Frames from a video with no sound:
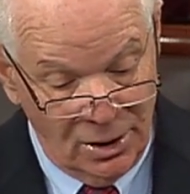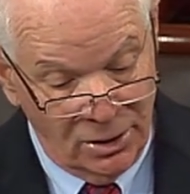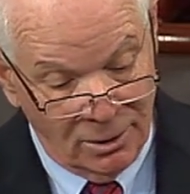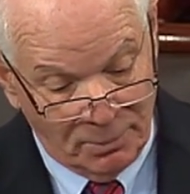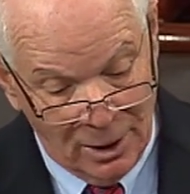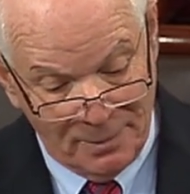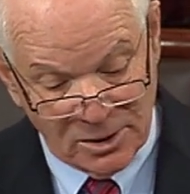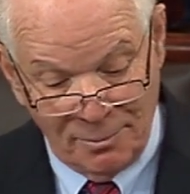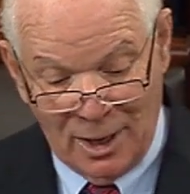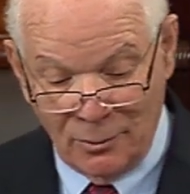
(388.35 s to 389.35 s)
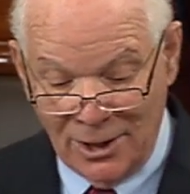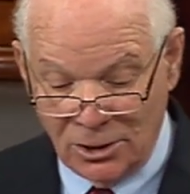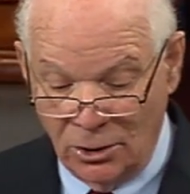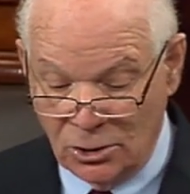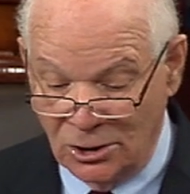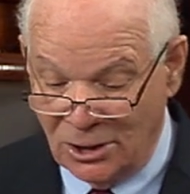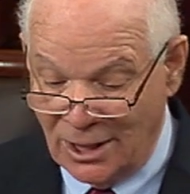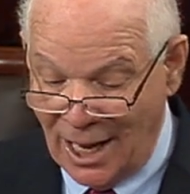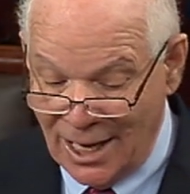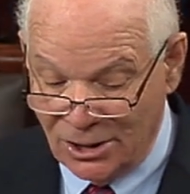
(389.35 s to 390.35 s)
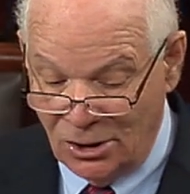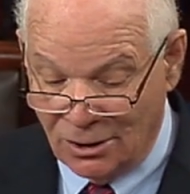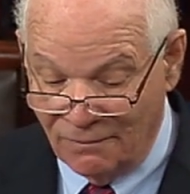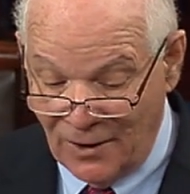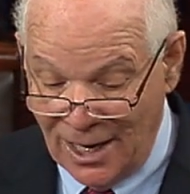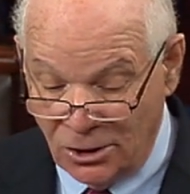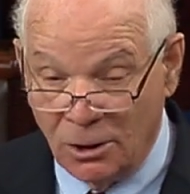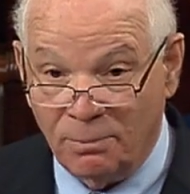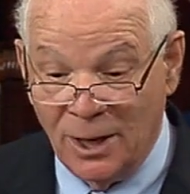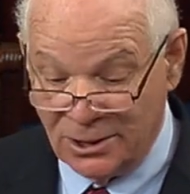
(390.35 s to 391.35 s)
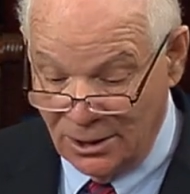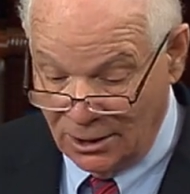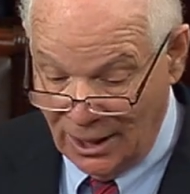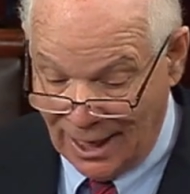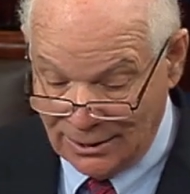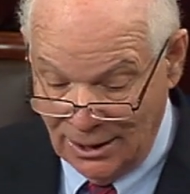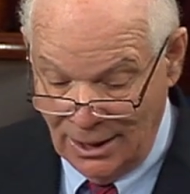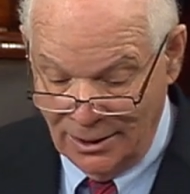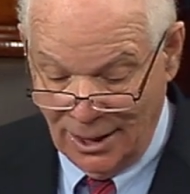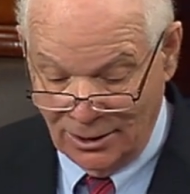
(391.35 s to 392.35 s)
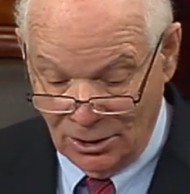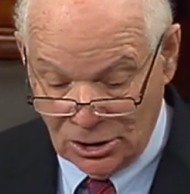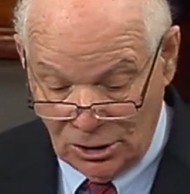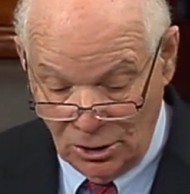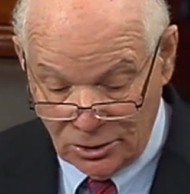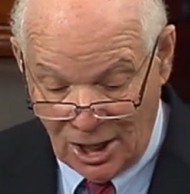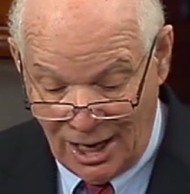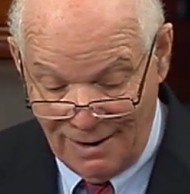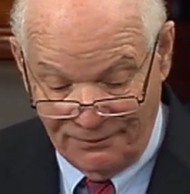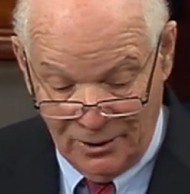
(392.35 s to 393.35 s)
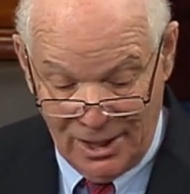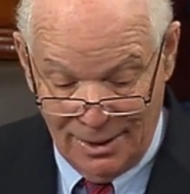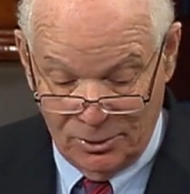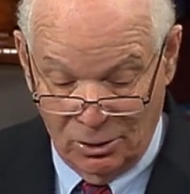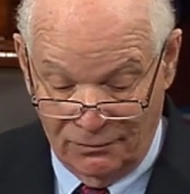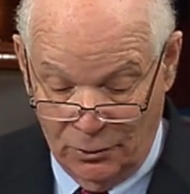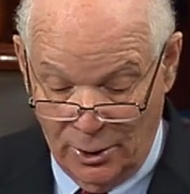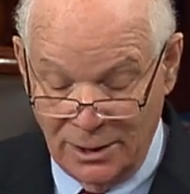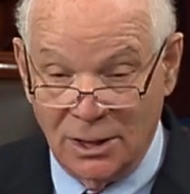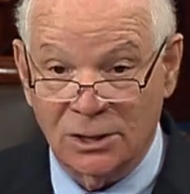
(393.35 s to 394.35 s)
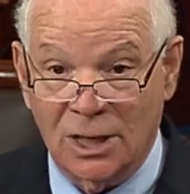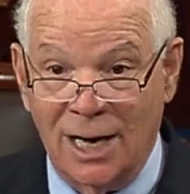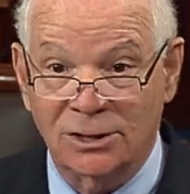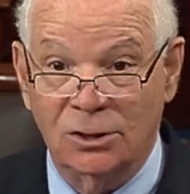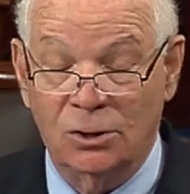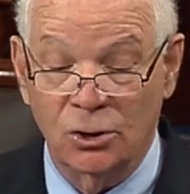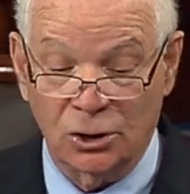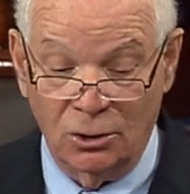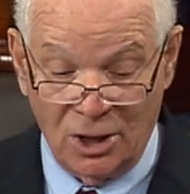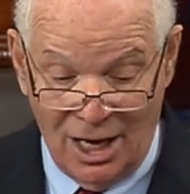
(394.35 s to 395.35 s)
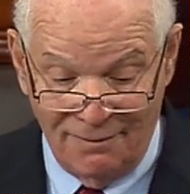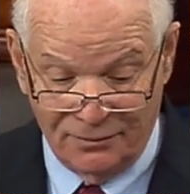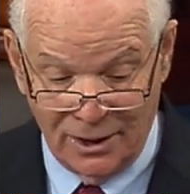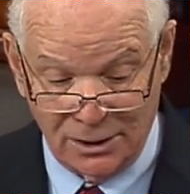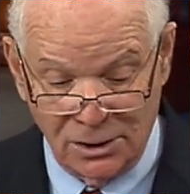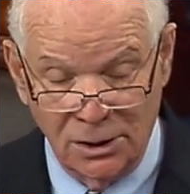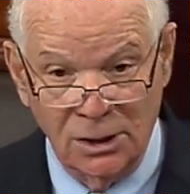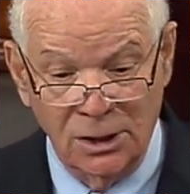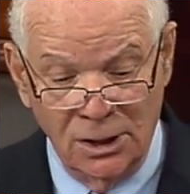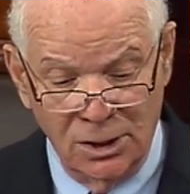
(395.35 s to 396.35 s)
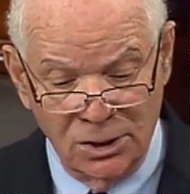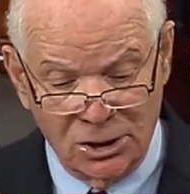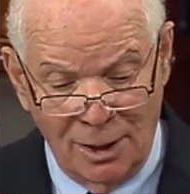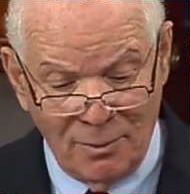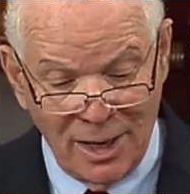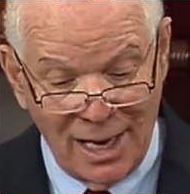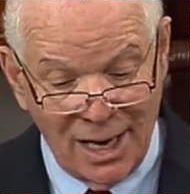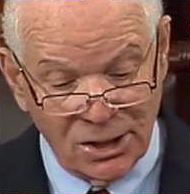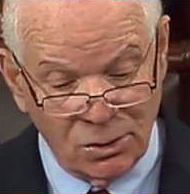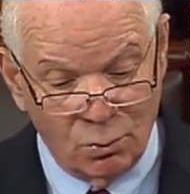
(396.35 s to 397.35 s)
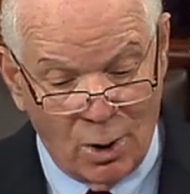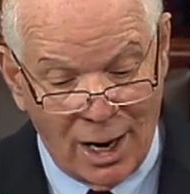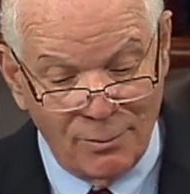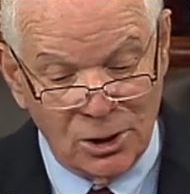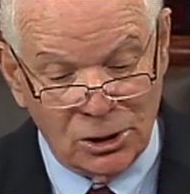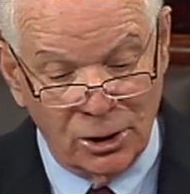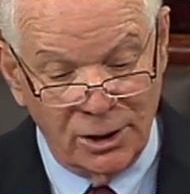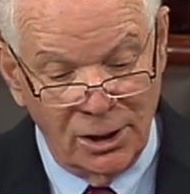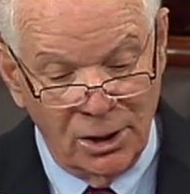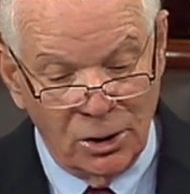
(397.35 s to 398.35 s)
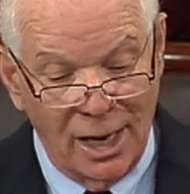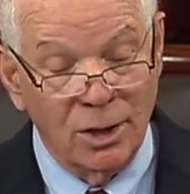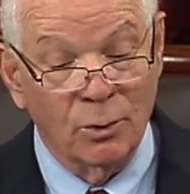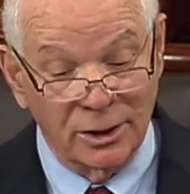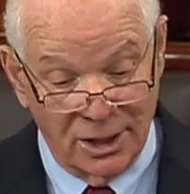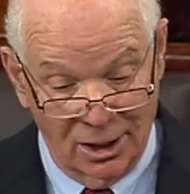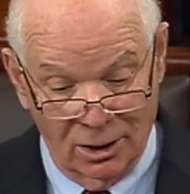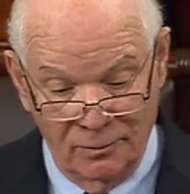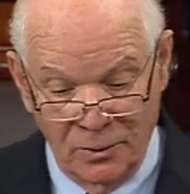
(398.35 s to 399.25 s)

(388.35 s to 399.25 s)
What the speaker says: The purpose of my resolution today is to convey to the president-elect that there is still time for him to avoid this constitutional conflict. Some may ask why we should anyone care.